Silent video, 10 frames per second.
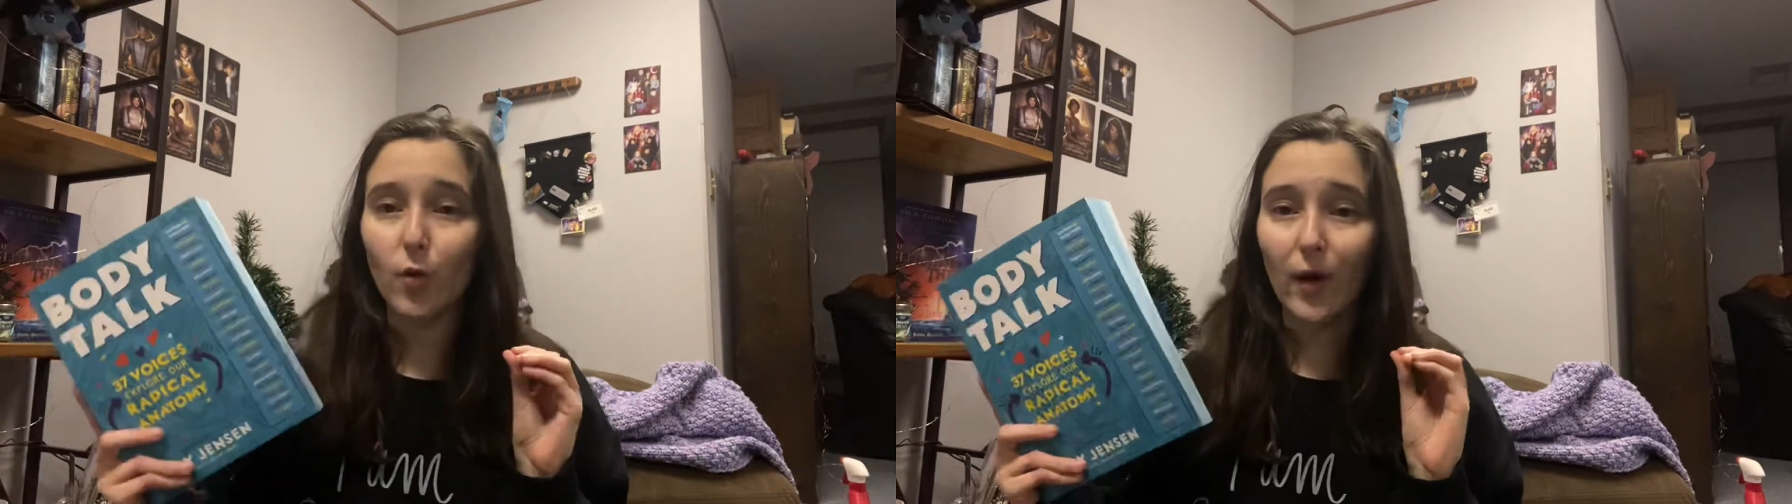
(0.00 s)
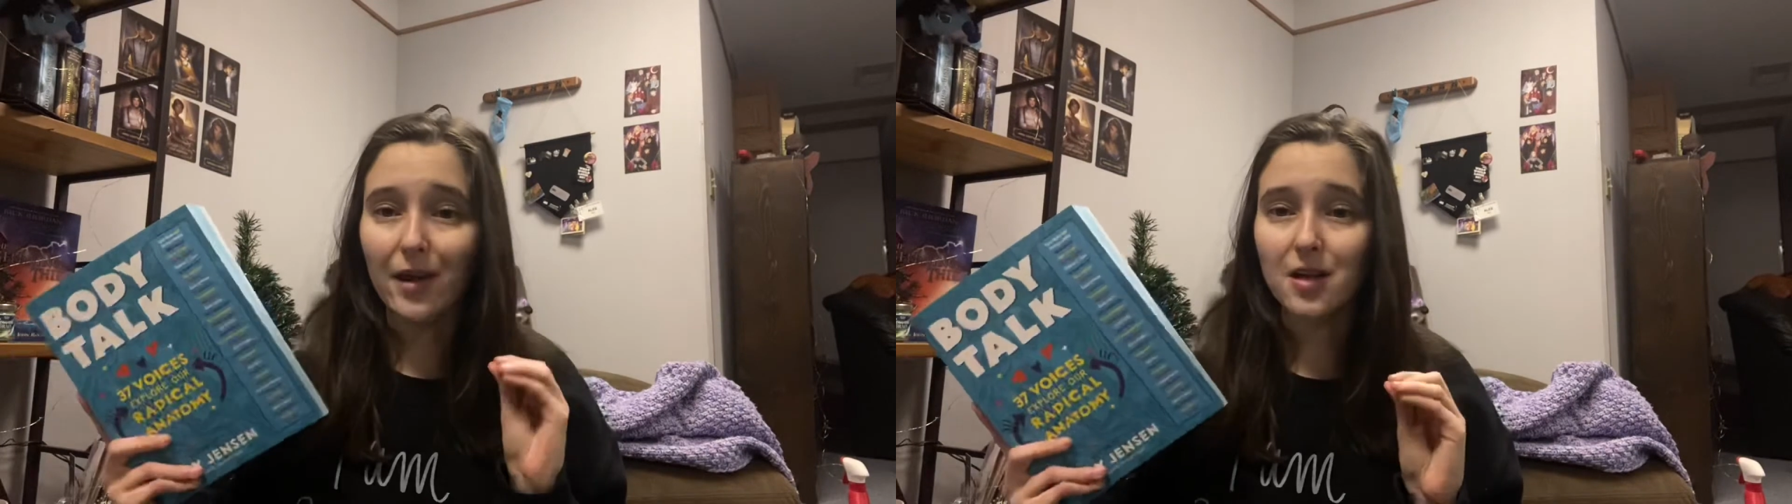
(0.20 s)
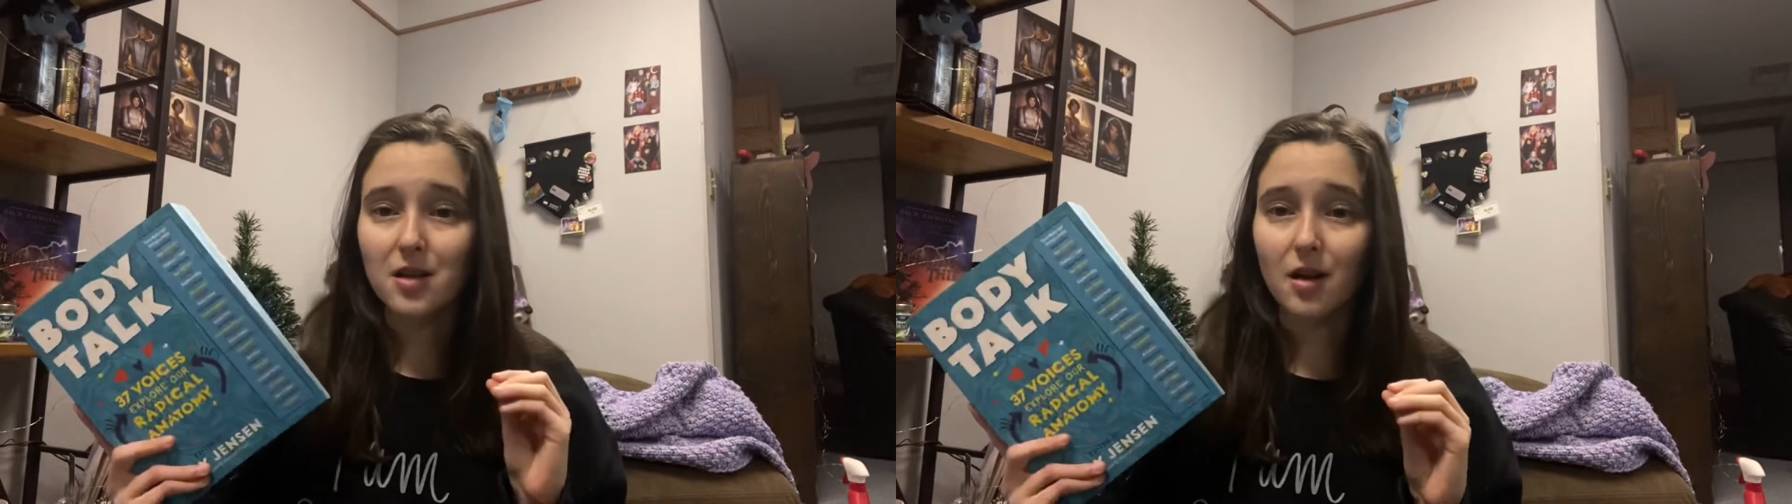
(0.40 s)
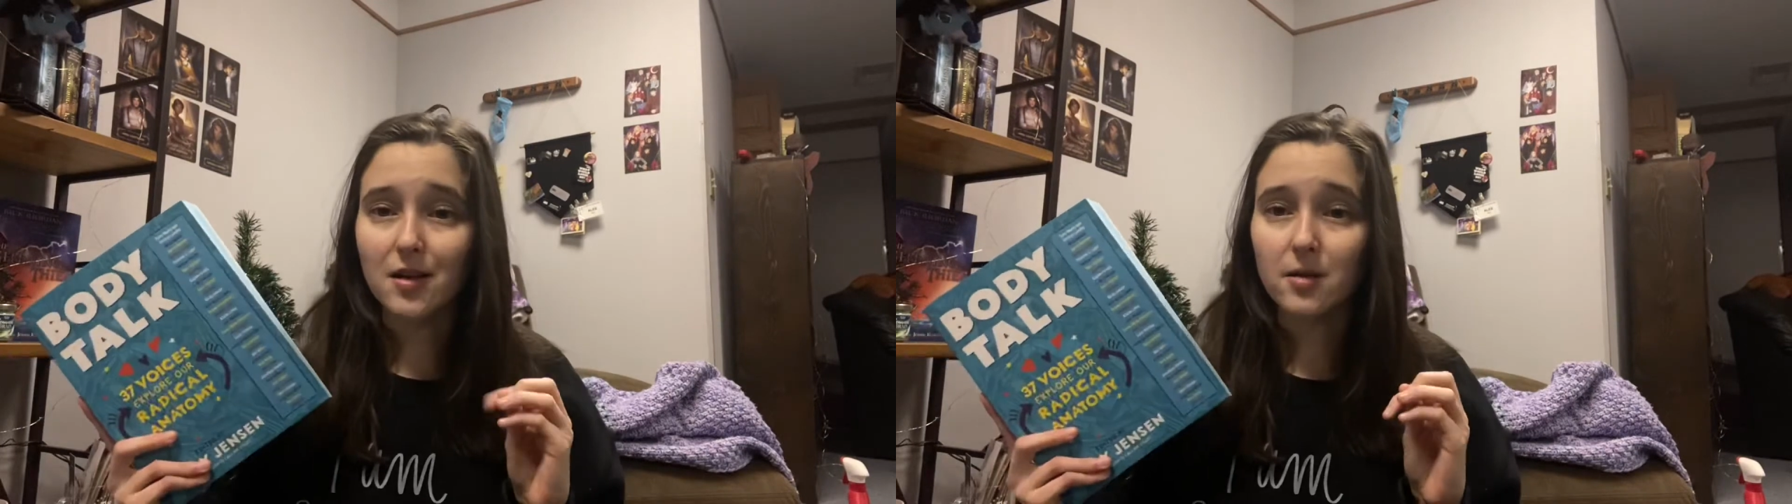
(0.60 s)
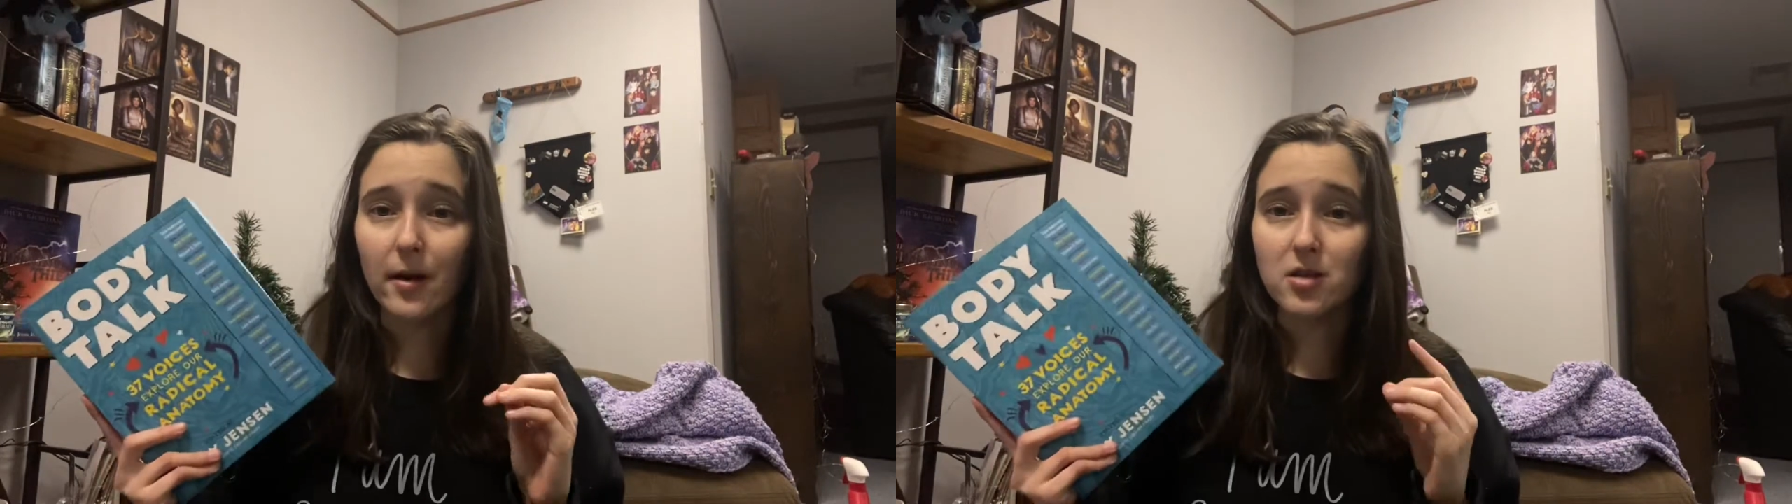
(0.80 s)
way that it
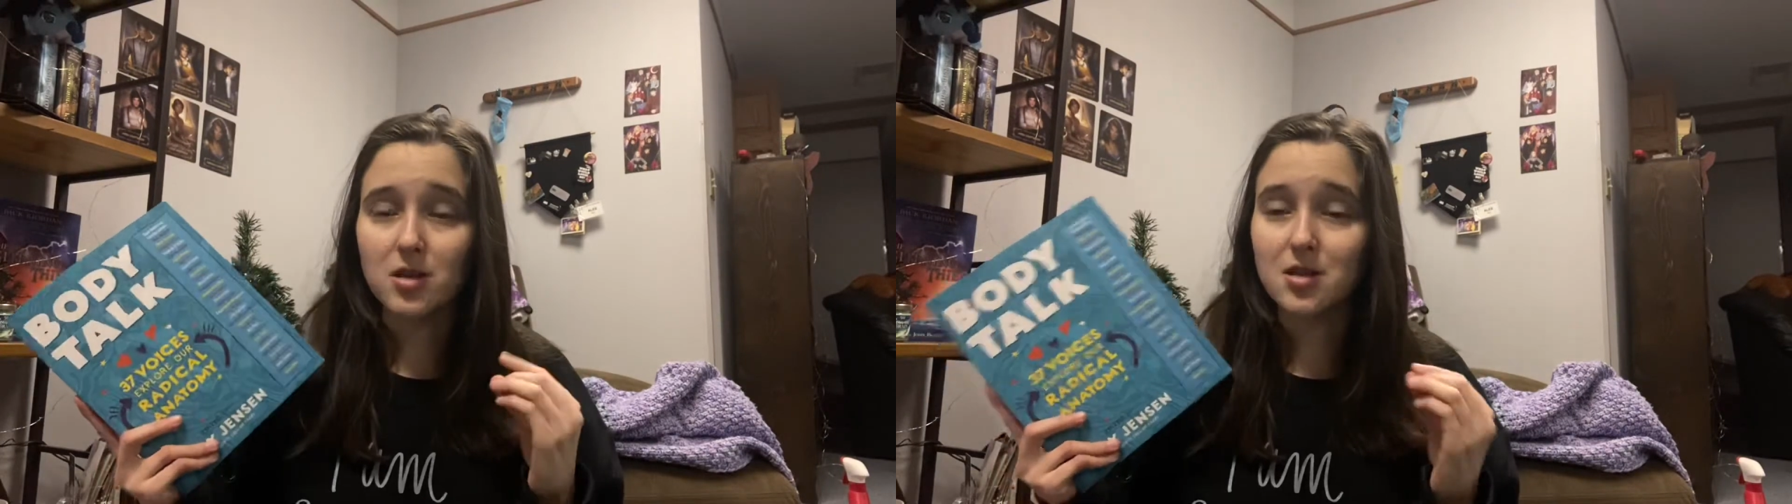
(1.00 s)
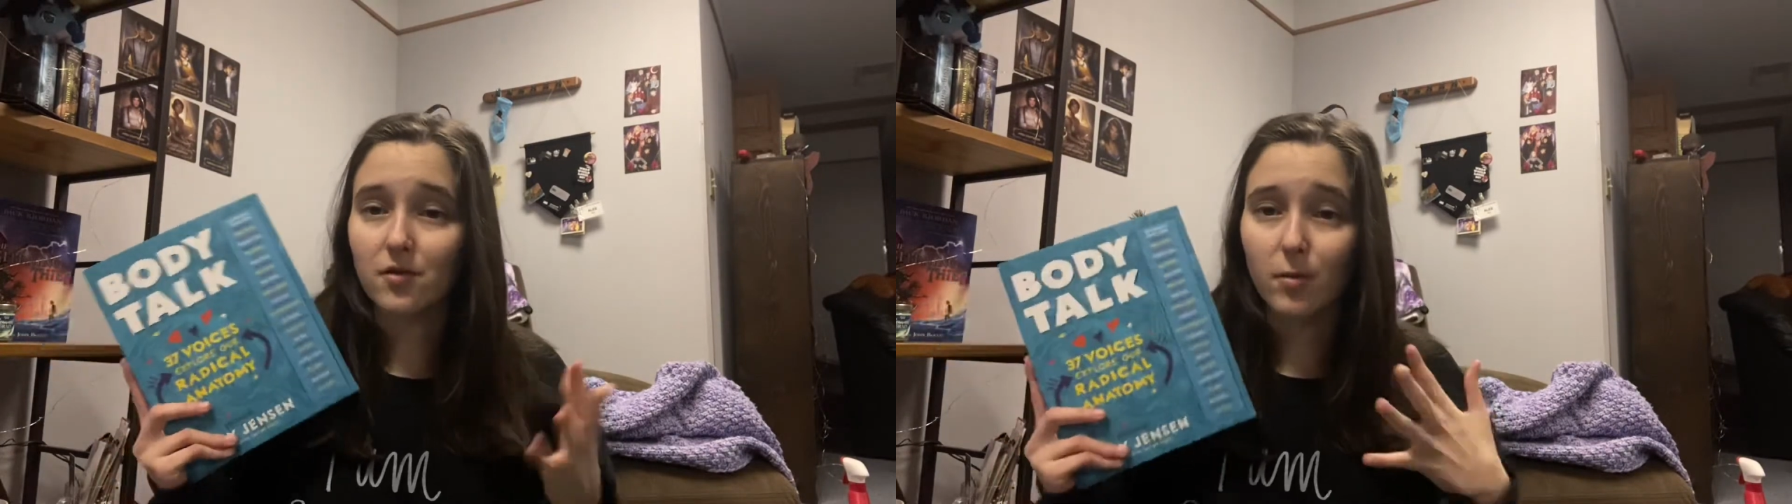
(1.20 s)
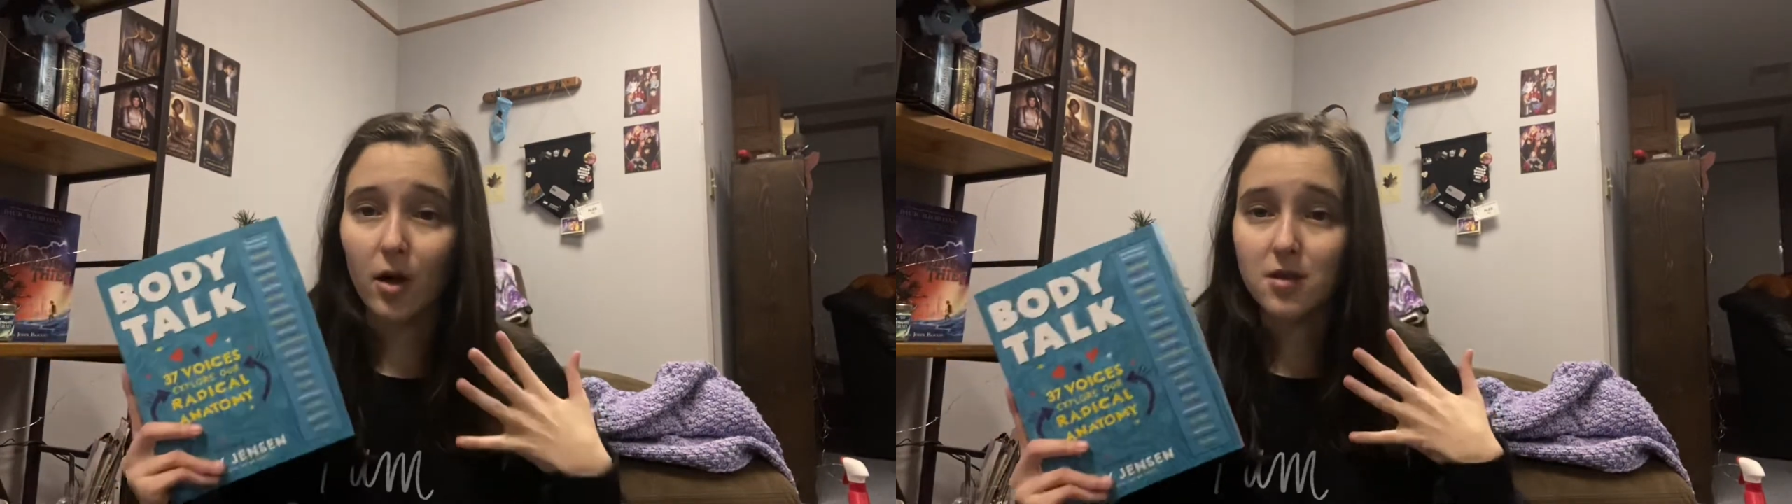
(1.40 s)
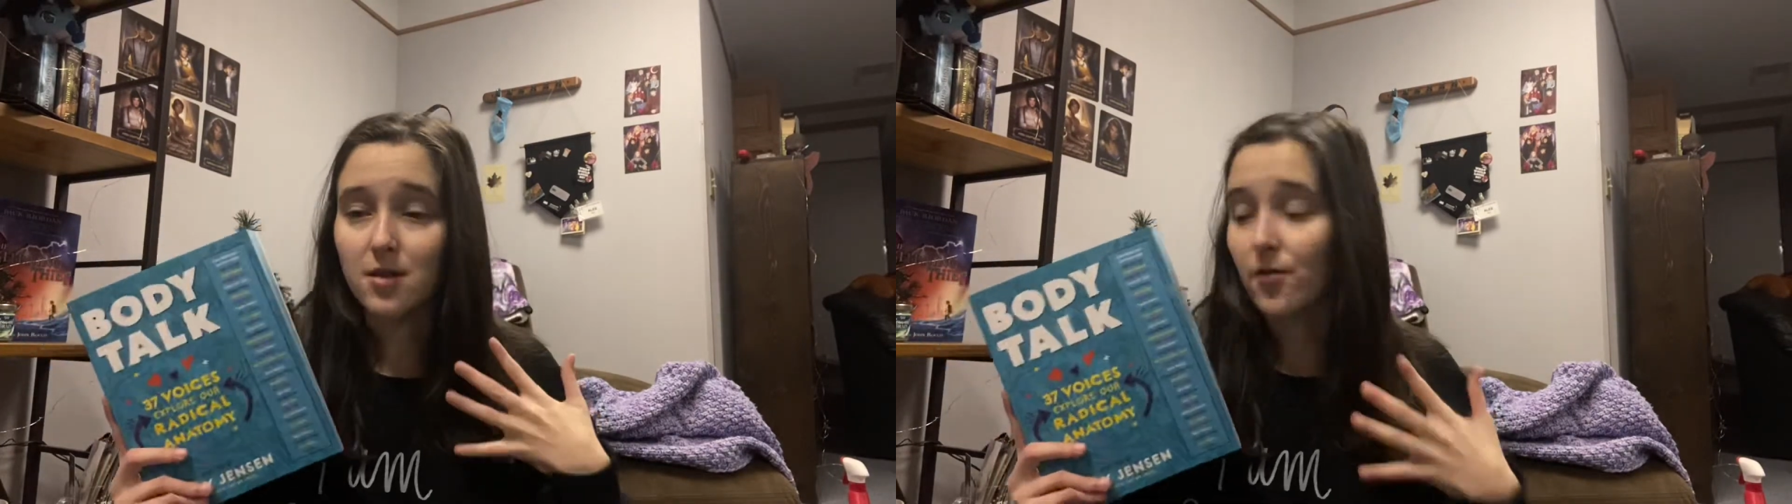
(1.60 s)
talks about just different parts of the